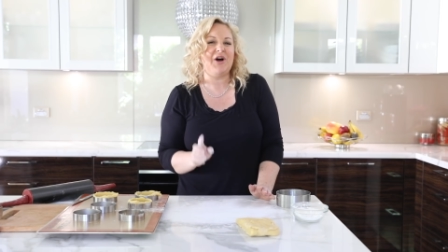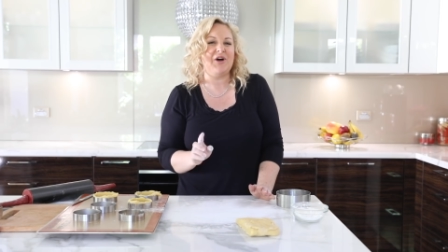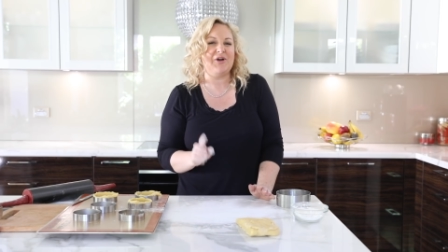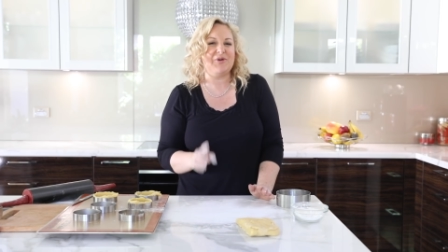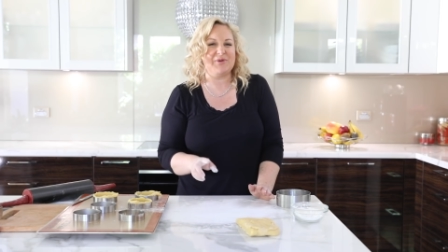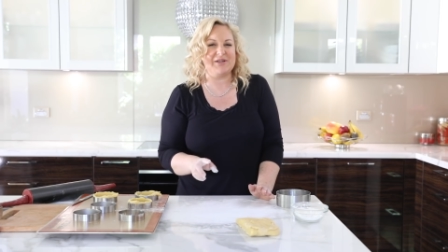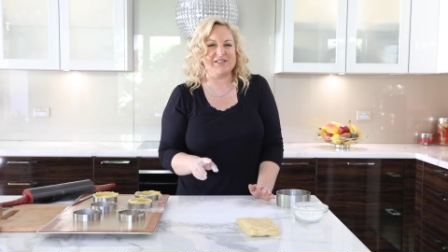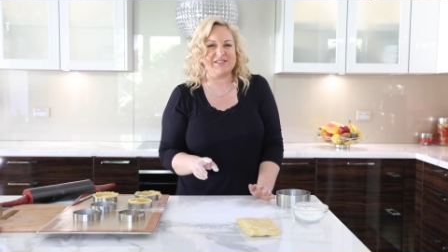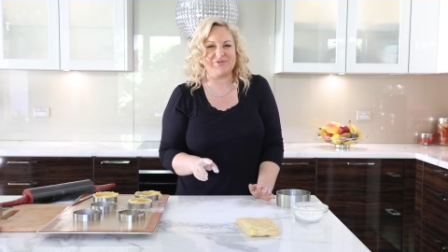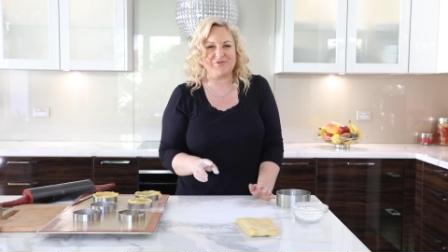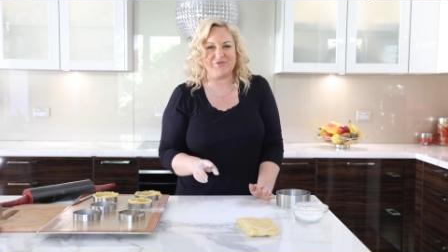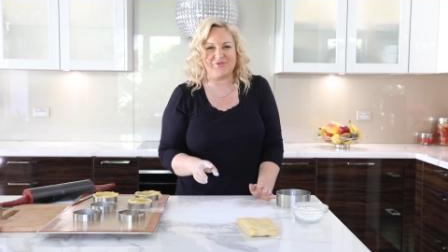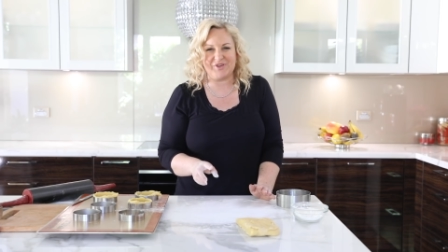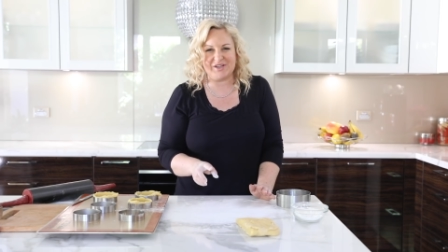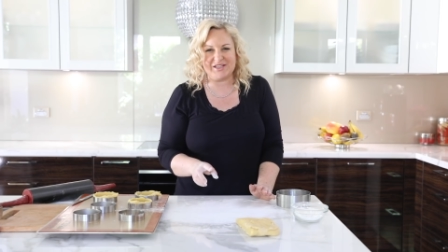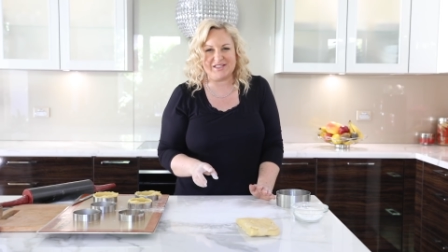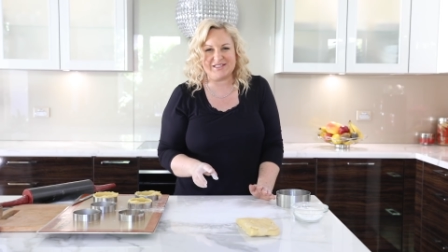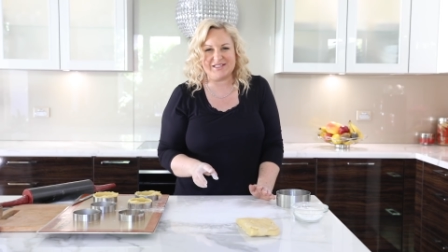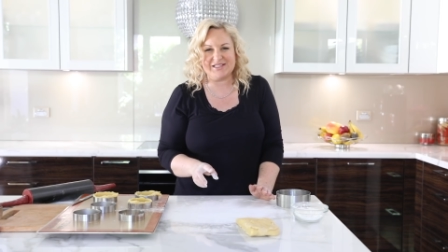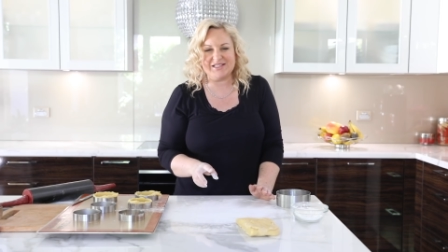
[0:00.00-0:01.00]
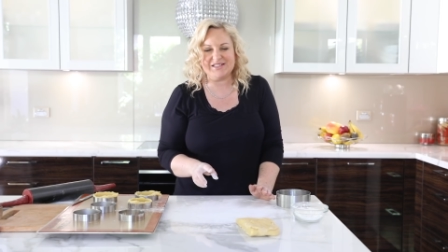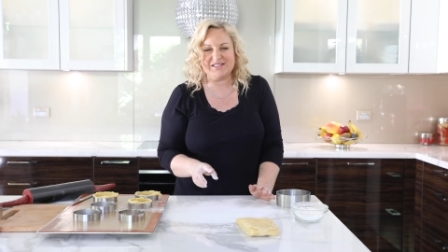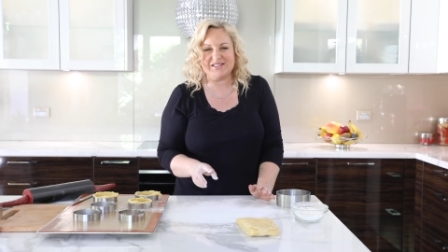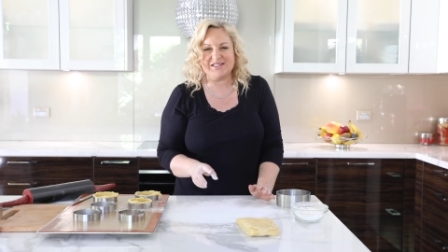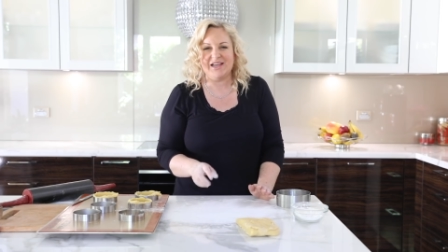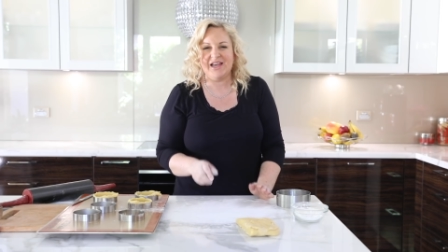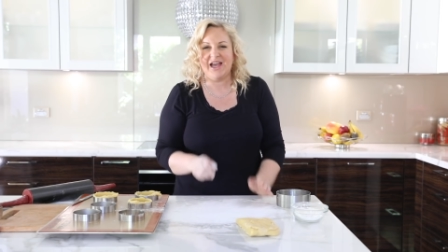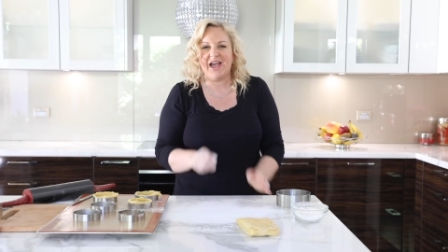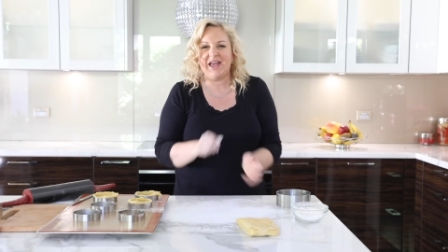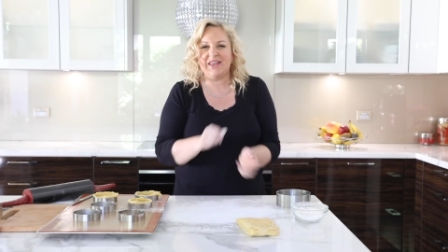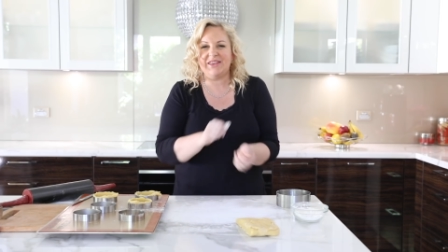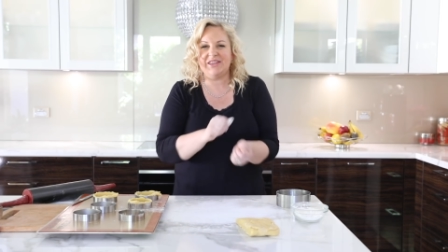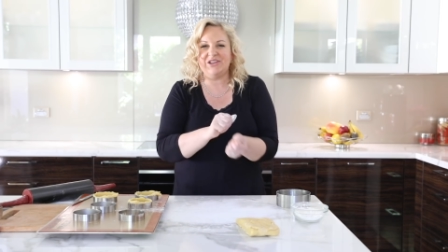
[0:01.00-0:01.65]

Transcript: I always freeze it, and